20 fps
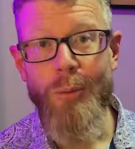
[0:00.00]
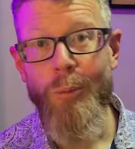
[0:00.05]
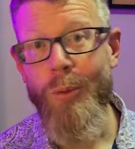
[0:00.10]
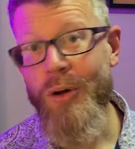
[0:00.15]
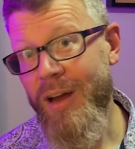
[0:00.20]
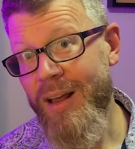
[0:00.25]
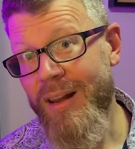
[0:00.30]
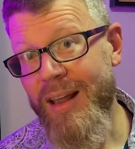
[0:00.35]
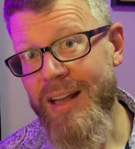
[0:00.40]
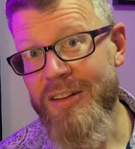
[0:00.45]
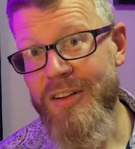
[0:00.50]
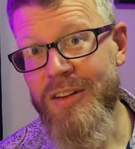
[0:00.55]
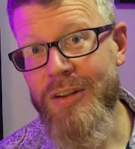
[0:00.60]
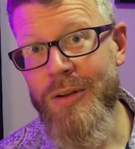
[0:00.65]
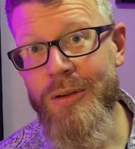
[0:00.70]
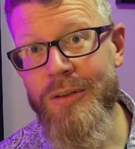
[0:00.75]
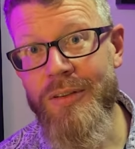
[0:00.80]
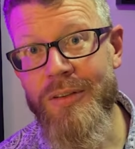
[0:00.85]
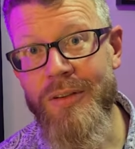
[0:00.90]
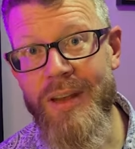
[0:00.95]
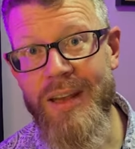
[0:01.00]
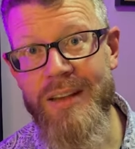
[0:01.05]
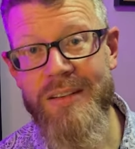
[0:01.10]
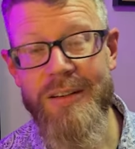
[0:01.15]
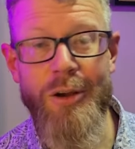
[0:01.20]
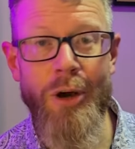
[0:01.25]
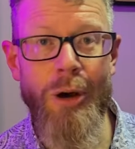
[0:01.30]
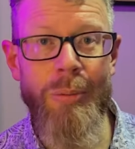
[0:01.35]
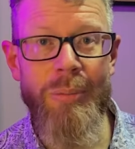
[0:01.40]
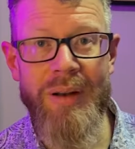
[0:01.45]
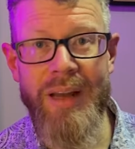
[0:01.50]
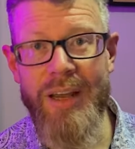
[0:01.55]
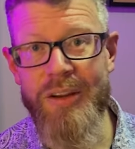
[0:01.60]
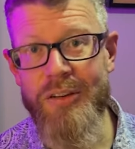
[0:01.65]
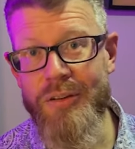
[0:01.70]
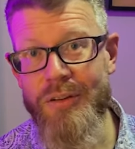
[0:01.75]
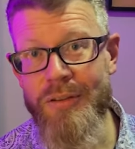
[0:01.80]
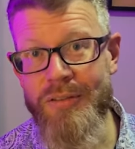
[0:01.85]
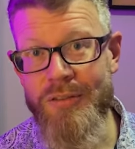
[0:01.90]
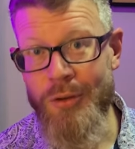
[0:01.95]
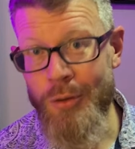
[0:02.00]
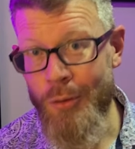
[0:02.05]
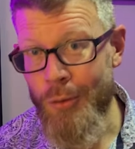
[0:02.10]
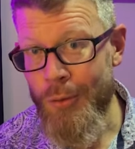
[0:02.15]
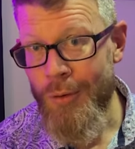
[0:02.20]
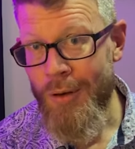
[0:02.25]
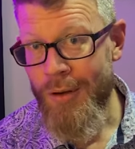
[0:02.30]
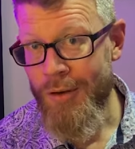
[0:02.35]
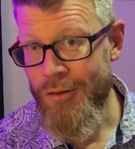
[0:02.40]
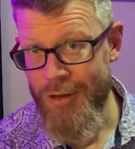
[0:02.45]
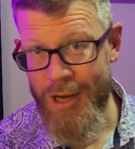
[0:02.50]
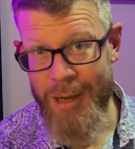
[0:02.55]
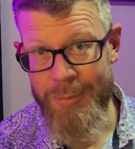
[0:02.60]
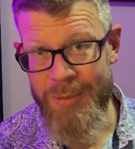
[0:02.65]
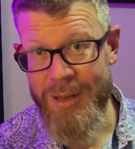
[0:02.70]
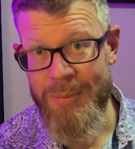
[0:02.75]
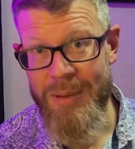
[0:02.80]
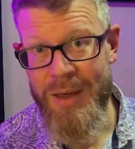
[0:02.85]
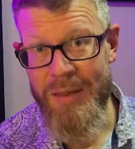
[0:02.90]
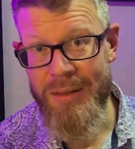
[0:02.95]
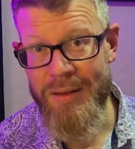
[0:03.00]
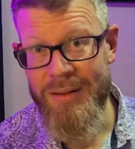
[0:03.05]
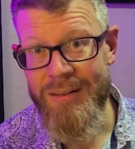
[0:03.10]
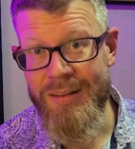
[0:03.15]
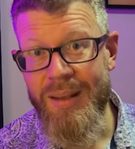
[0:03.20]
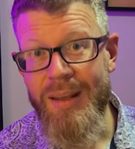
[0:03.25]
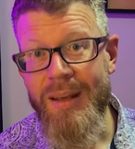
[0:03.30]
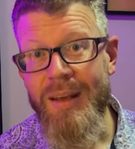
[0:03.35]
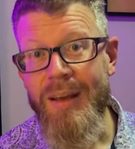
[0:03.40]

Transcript: What I like to use is a combination of two sharpening methods.